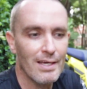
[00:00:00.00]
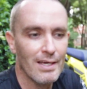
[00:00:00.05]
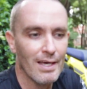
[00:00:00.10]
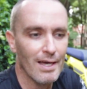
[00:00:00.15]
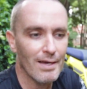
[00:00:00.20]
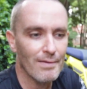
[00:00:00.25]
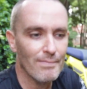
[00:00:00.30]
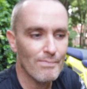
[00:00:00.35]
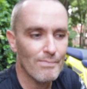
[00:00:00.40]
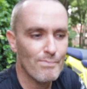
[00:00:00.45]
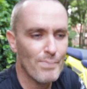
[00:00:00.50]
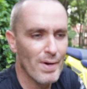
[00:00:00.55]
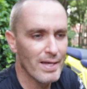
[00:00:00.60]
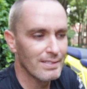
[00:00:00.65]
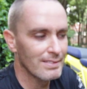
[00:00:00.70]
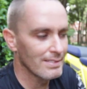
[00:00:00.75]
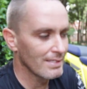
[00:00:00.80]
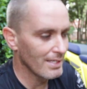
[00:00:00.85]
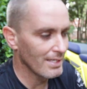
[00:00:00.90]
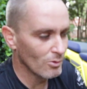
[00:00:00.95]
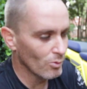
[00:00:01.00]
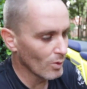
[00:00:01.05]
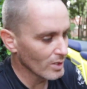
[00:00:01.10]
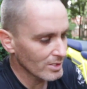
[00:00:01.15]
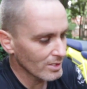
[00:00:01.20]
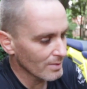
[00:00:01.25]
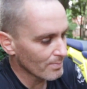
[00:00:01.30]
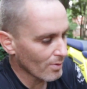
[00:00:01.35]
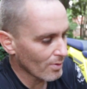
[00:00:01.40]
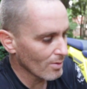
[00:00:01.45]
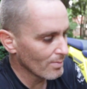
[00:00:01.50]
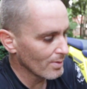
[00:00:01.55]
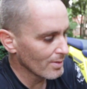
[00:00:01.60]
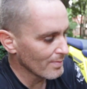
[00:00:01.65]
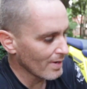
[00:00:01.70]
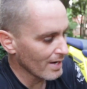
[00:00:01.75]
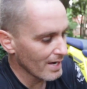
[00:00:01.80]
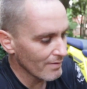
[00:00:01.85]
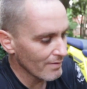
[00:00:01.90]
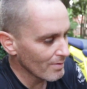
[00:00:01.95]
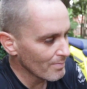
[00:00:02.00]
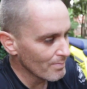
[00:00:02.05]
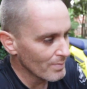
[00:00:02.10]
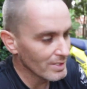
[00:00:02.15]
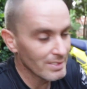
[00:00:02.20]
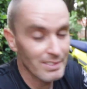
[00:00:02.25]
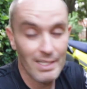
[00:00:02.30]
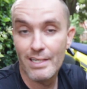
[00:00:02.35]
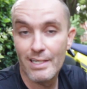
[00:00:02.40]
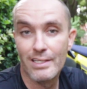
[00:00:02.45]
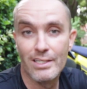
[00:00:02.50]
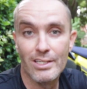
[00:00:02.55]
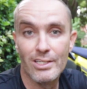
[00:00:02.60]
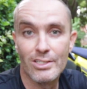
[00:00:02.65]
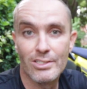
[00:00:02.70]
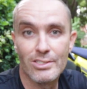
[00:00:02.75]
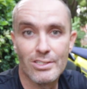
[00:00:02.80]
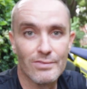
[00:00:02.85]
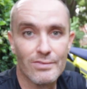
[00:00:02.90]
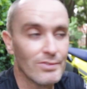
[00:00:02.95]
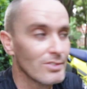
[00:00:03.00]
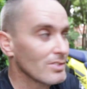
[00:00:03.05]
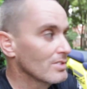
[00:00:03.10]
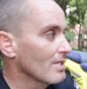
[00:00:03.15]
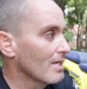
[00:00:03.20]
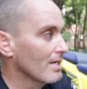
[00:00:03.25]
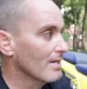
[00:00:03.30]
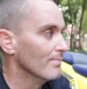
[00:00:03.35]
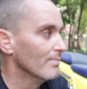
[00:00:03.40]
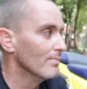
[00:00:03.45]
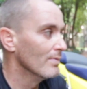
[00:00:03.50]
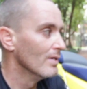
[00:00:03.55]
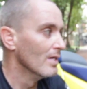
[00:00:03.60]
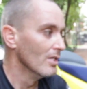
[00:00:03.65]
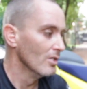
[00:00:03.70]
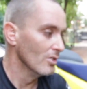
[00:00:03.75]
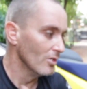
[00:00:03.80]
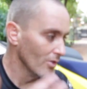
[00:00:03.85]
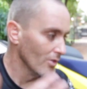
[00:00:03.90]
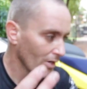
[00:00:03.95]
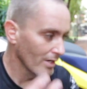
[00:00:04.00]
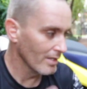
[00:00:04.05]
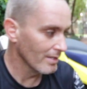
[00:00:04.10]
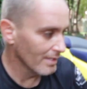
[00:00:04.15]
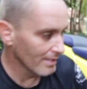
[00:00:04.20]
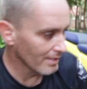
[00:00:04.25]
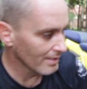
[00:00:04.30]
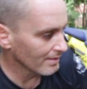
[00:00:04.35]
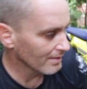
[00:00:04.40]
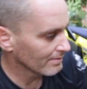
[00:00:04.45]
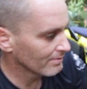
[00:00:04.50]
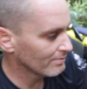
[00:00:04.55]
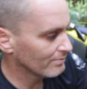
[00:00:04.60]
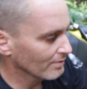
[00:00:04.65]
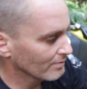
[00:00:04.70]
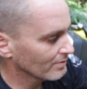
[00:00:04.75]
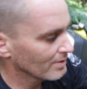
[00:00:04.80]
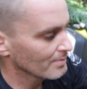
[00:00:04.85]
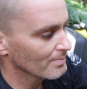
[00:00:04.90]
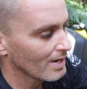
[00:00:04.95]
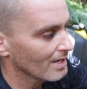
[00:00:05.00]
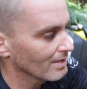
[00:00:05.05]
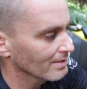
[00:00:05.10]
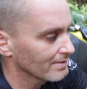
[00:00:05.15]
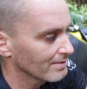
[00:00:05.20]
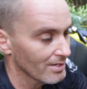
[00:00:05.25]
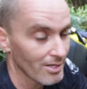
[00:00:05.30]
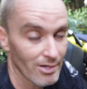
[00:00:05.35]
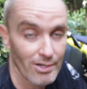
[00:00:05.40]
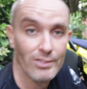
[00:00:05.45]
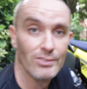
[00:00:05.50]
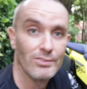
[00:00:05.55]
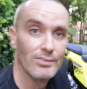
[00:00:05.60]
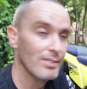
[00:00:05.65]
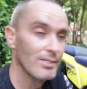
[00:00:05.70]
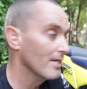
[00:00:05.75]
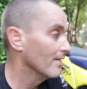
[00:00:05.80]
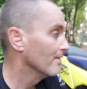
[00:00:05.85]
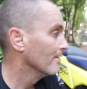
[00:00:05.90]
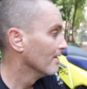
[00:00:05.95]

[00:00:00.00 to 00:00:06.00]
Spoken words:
But it wasn't a problem. I never missed any gear shifts during the 50 miles that I rode today.